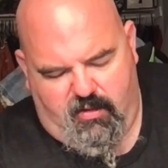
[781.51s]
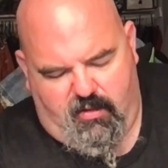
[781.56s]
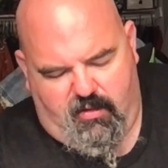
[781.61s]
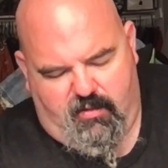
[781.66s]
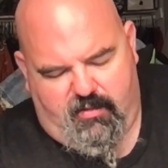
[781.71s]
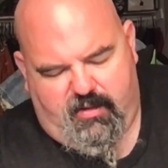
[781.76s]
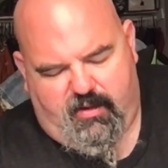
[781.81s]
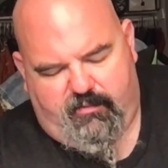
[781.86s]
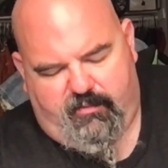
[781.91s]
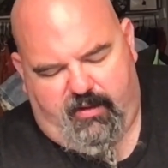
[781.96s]

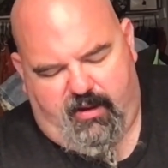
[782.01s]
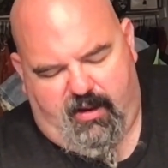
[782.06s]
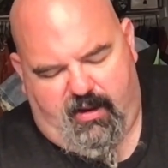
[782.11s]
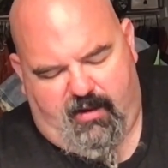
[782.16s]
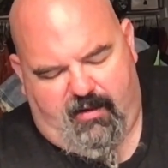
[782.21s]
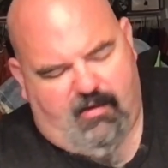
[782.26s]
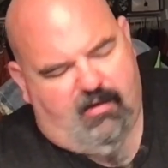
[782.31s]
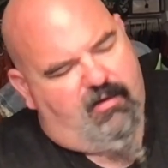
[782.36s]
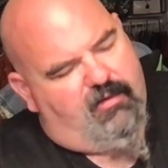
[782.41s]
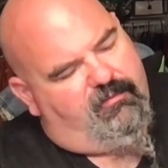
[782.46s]
Then we
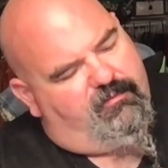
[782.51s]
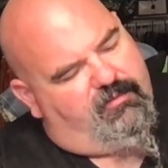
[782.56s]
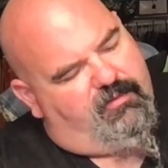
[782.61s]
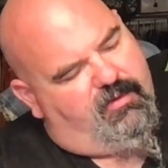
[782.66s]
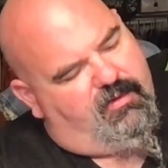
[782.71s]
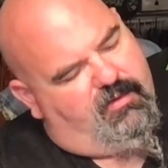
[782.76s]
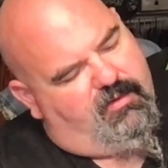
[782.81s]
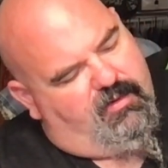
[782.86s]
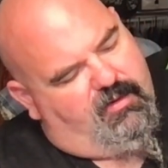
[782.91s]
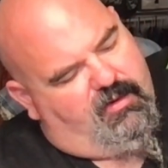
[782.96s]
have
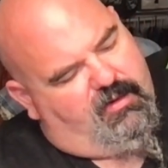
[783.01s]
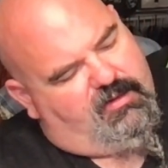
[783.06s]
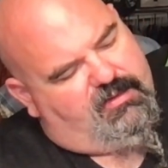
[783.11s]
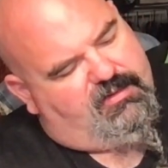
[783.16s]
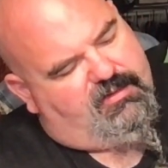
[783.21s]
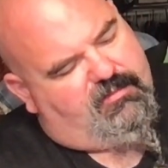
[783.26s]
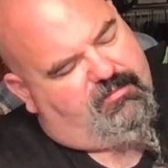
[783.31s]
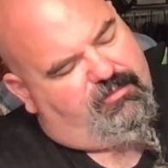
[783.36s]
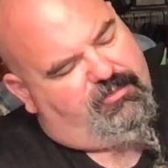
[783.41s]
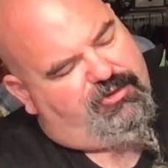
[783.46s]

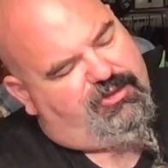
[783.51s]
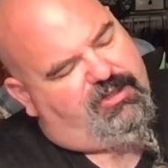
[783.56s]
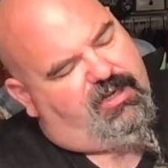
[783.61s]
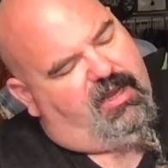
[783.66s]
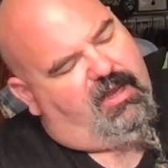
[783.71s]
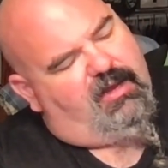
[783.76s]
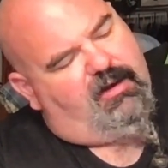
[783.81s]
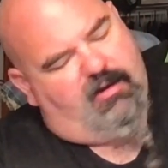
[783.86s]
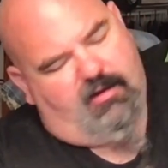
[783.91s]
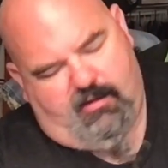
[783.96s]
some
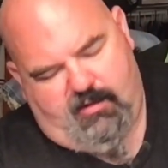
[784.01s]
Mustad